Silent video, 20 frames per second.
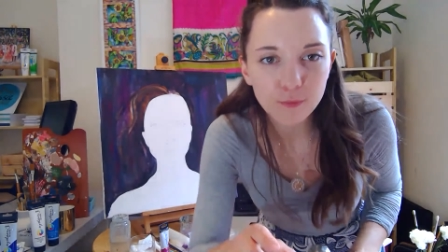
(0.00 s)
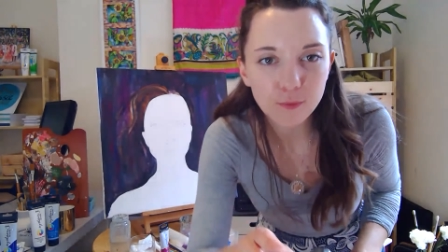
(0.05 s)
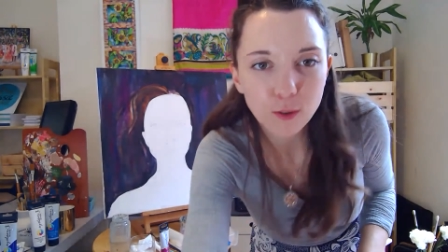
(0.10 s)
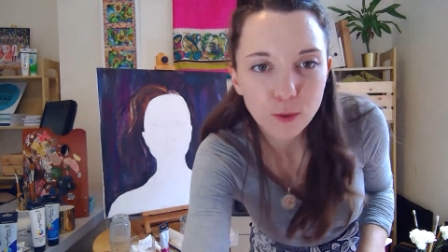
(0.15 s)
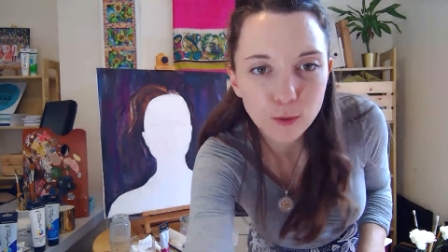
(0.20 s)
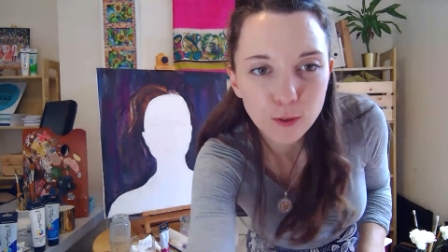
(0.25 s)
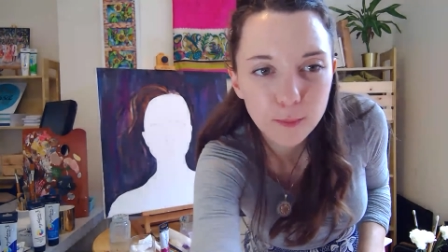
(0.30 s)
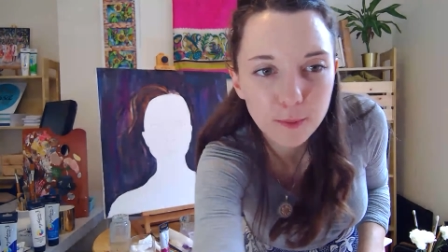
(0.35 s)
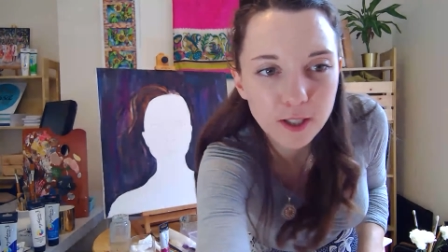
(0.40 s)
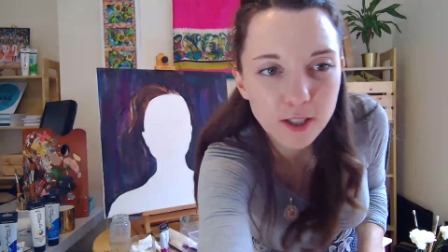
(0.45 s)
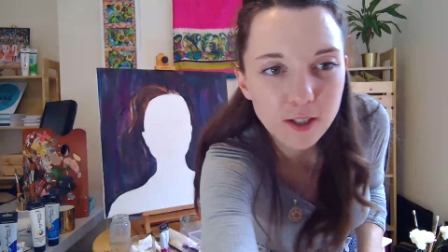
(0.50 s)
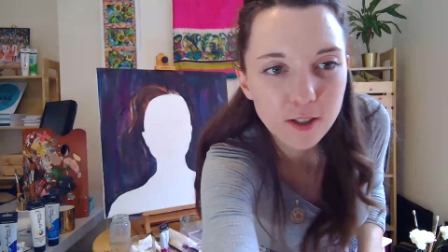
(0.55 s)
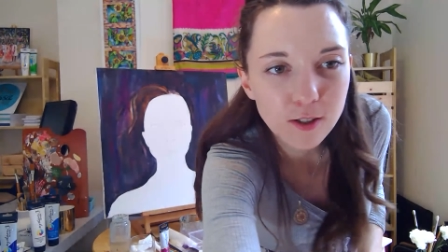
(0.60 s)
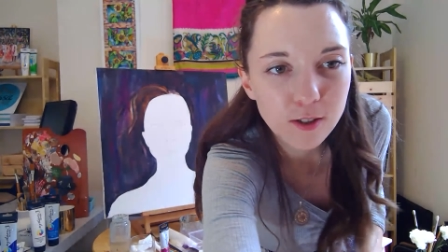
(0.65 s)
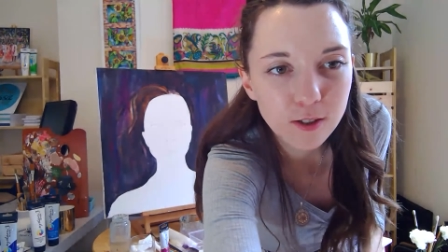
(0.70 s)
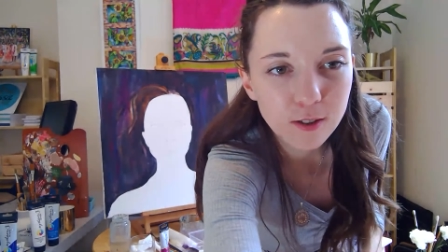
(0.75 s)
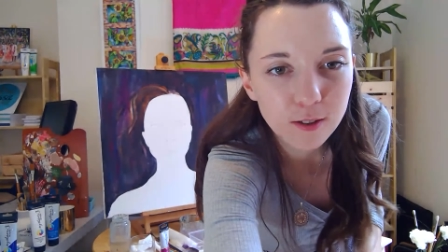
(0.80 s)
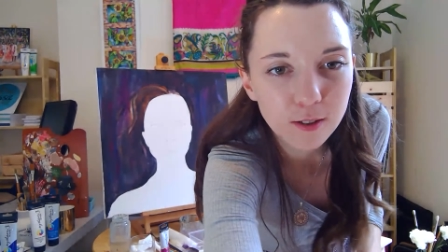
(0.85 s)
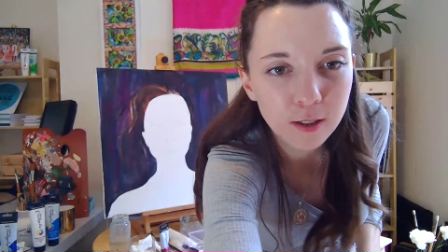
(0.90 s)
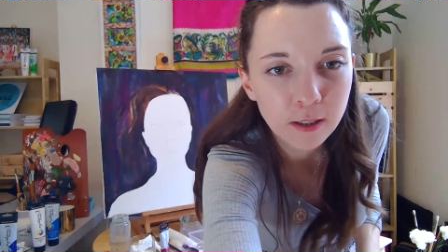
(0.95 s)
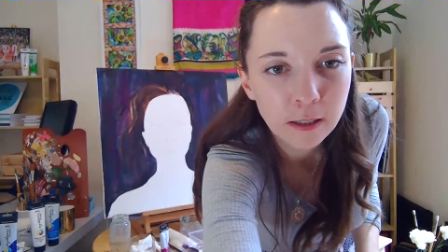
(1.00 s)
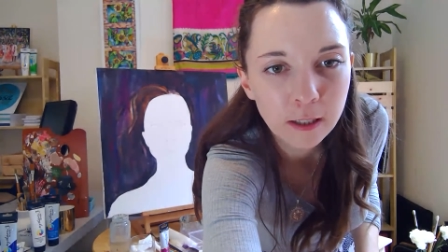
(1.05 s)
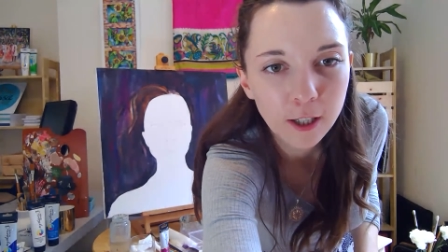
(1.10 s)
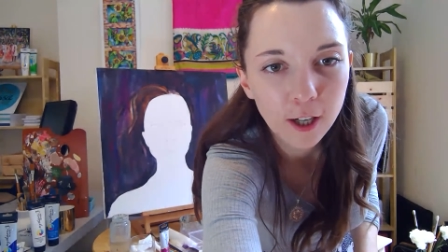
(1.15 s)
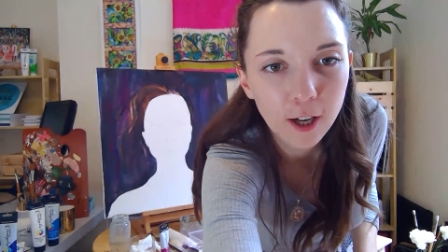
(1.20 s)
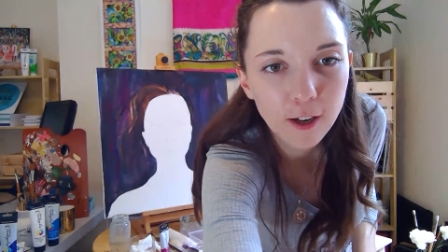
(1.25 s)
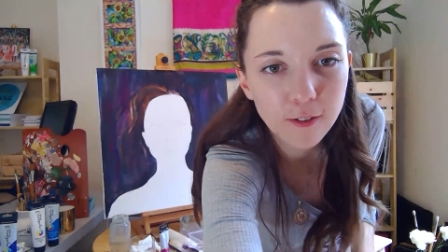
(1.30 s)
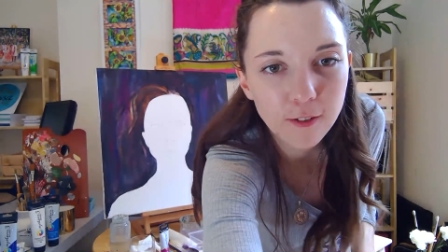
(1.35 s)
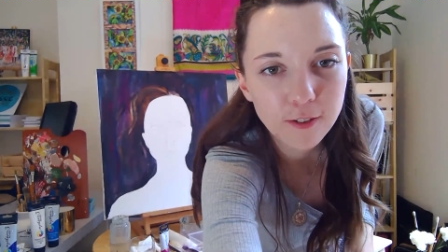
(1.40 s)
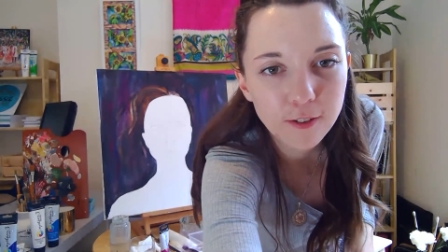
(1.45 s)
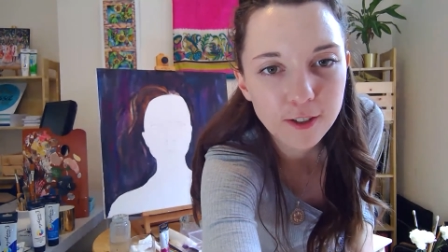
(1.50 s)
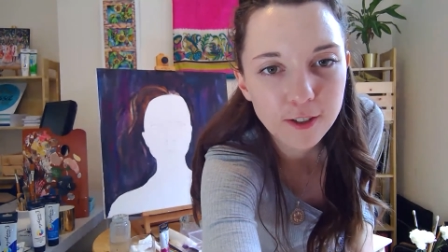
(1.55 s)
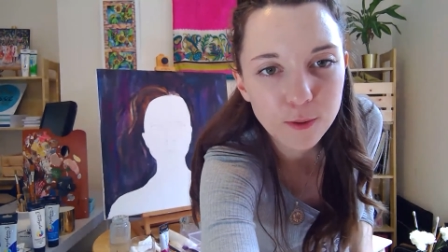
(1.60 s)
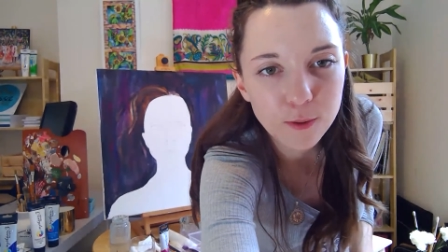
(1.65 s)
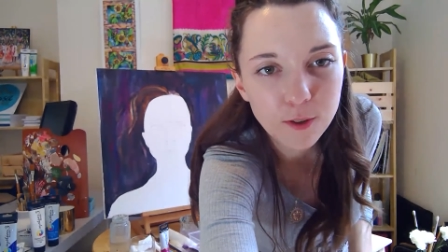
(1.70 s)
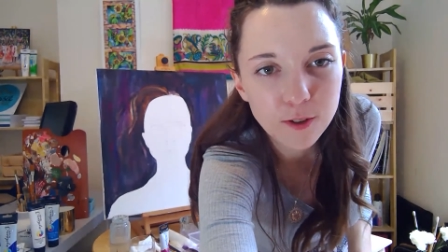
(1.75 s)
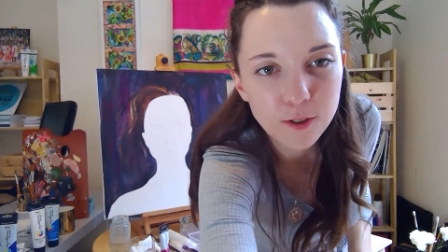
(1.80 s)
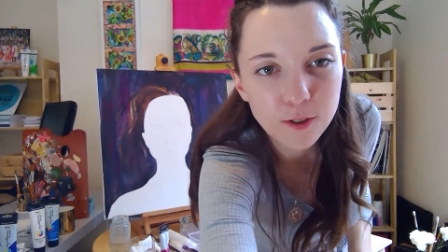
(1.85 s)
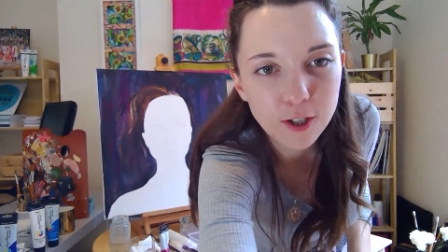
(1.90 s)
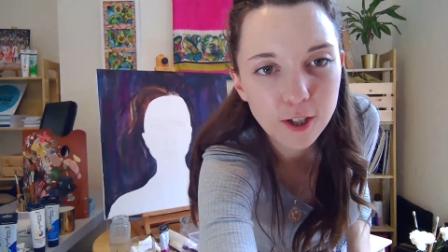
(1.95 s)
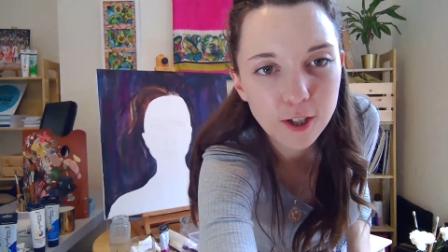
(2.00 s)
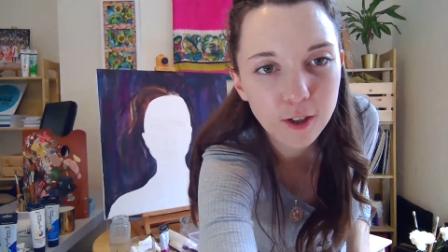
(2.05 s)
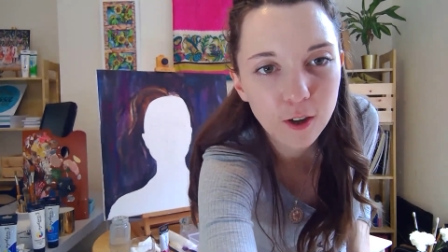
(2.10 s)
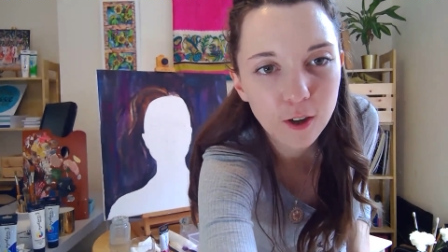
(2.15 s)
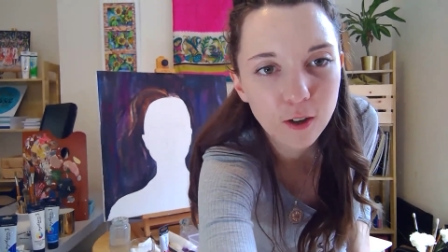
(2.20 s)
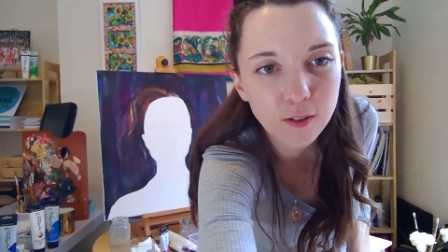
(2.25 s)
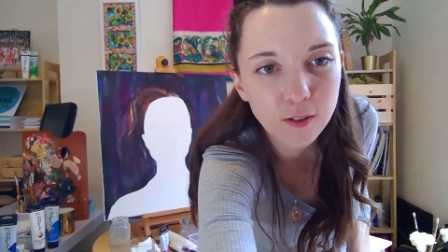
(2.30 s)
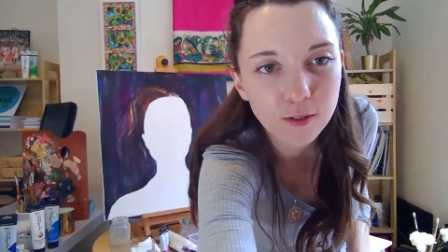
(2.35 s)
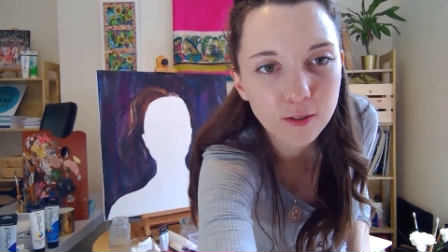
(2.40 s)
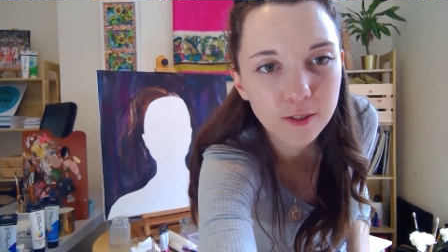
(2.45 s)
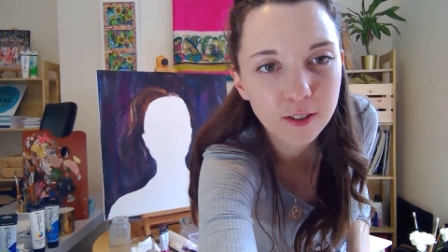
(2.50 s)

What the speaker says: Well, let me just, hopefully this won't turn it off.